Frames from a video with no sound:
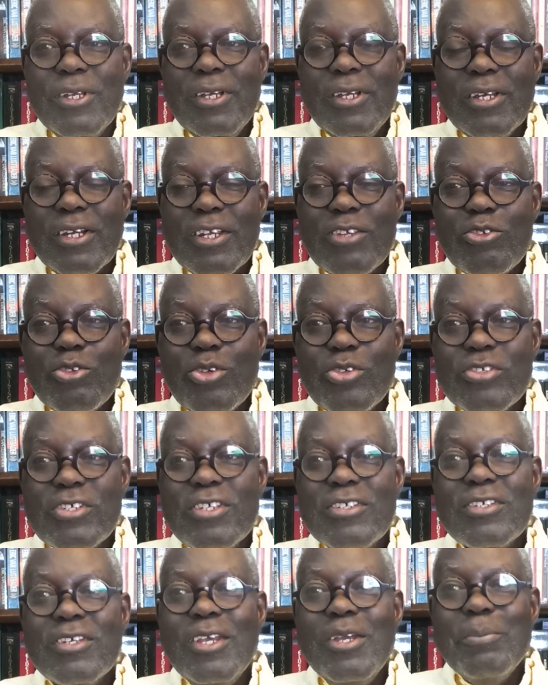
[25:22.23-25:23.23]

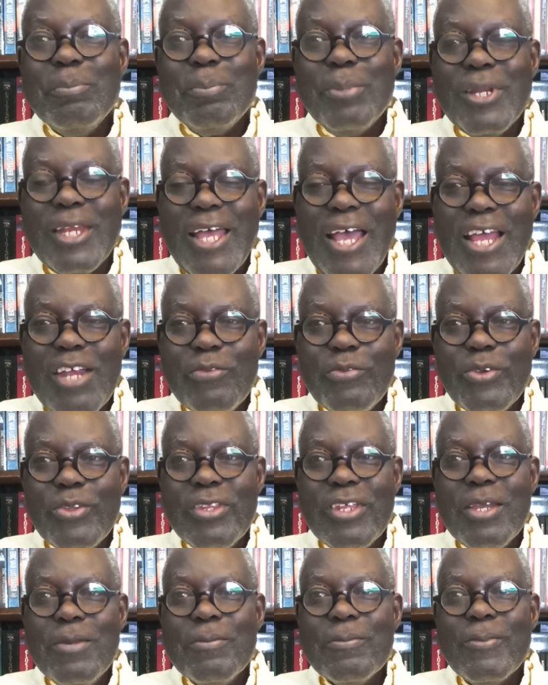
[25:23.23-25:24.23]
resources, plan for
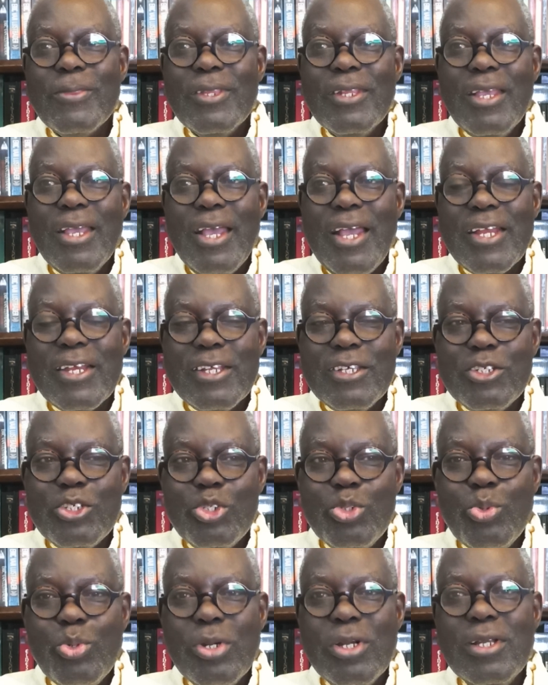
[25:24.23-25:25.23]
them, and
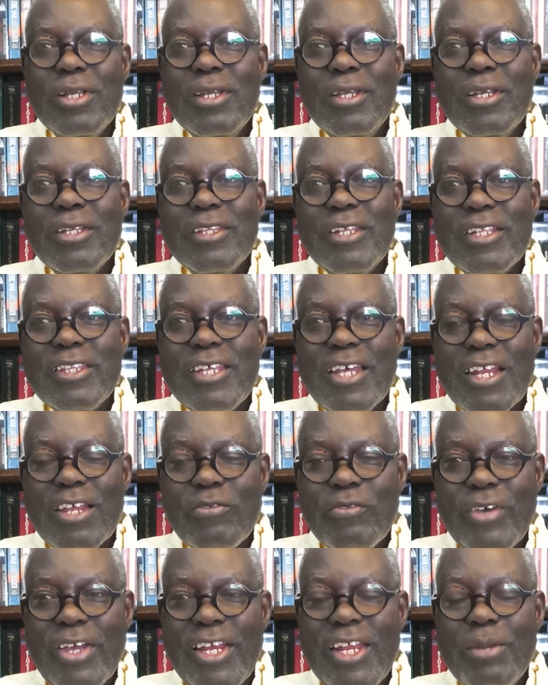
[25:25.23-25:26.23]
ensure that they're
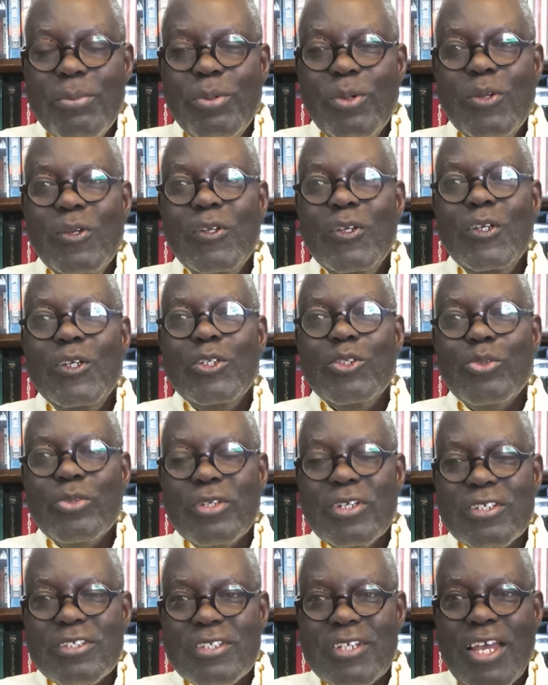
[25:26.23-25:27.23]
available to
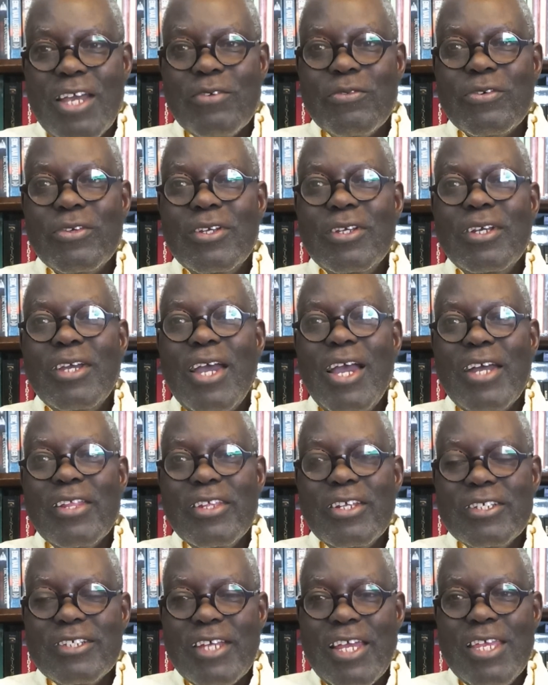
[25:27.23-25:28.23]
the staff at
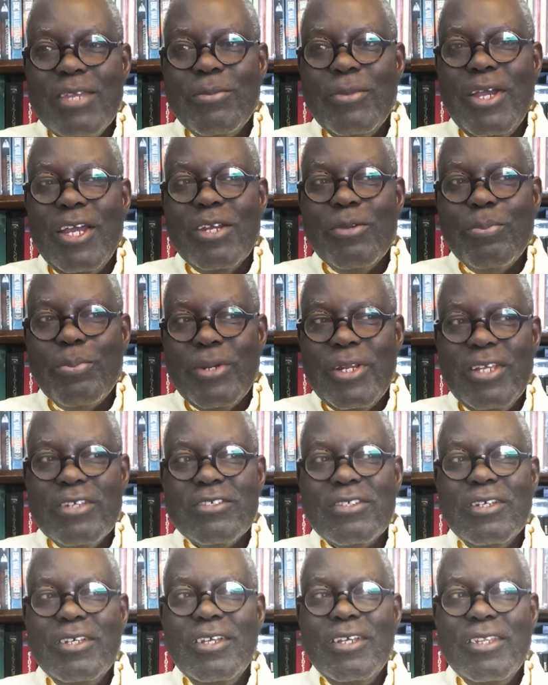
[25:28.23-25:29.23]
the time and place
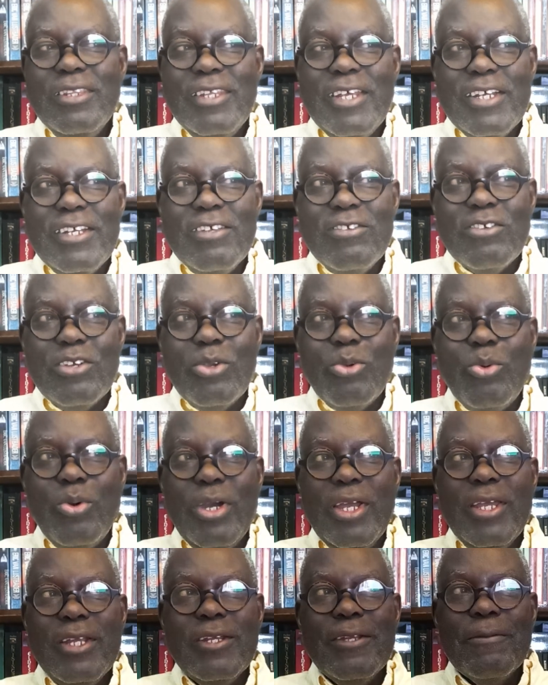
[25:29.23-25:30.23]
that is
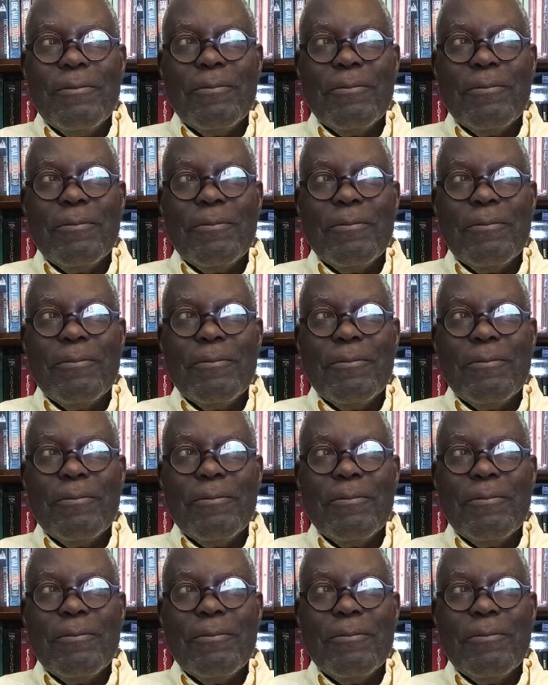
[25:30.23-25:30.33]
required.